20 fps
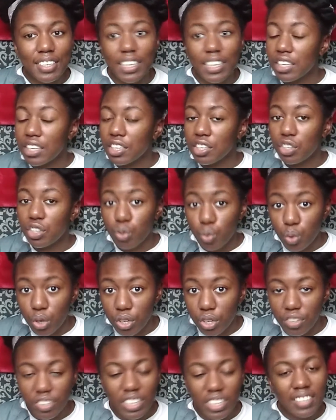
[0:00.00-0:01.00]
eating
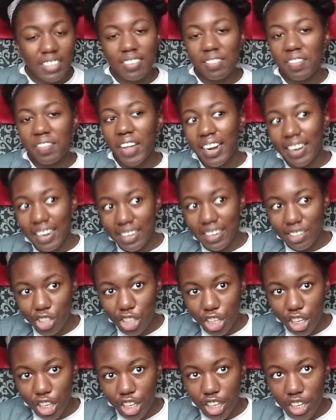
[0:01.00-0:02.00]
disorder, things of that
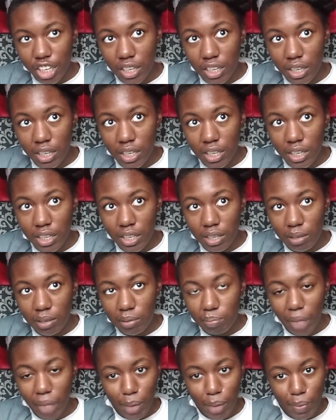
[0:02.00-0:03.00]
nature,
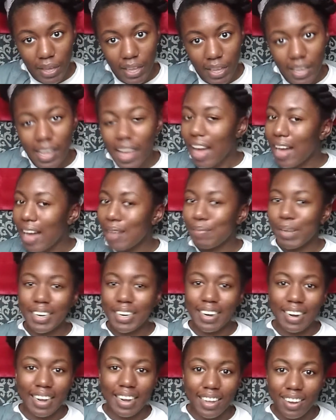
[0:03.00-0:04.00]
maybe. I might
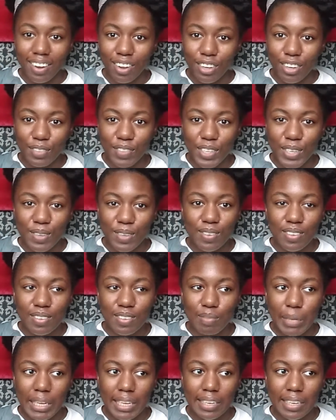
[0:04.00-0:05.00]
not hit all of
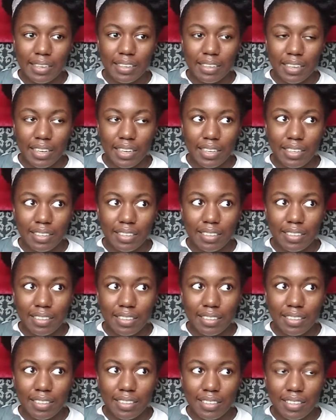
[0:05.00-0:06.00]
those, but
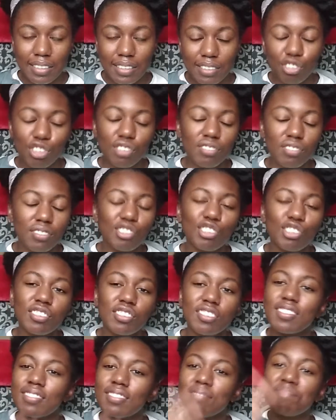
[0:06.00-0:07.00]

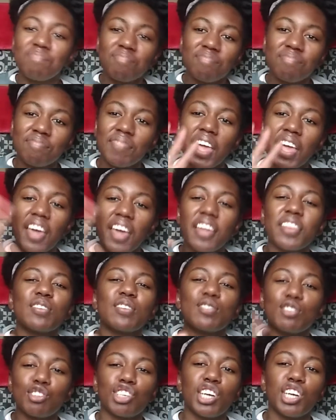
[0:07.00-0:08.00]
just
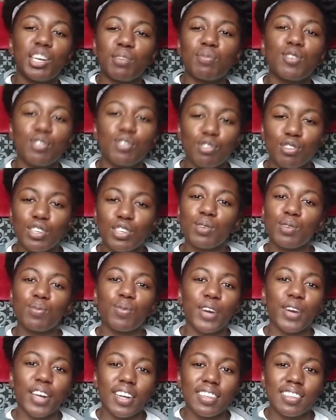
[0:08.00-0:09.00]
there's a general trigger
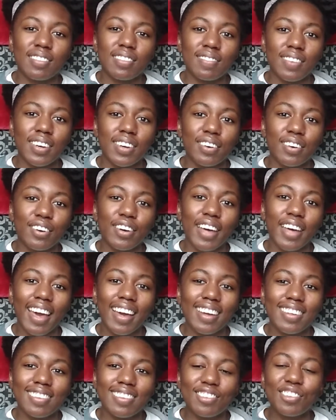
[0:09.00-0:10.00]
warning on this video,
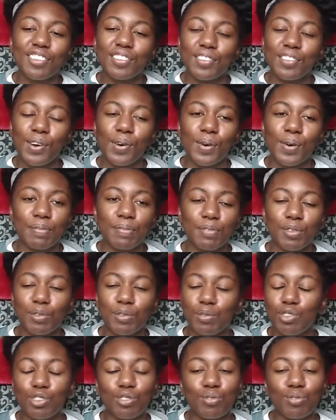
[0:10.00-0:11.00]
okay? So if
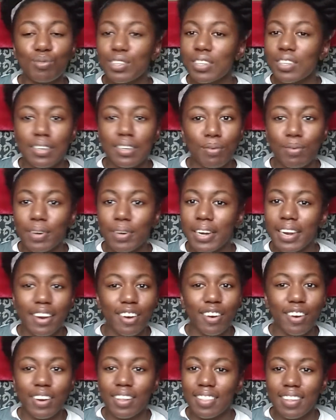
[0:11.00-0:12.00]
you just really don't want to
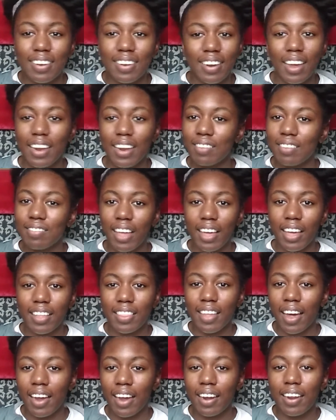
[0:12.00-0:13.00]
hear anything negative like
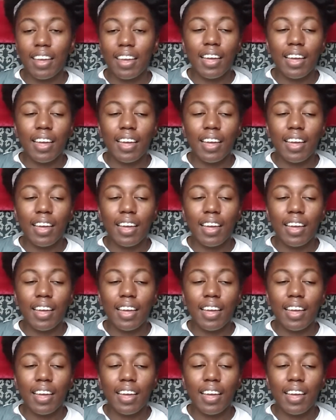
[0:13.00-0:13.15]
that,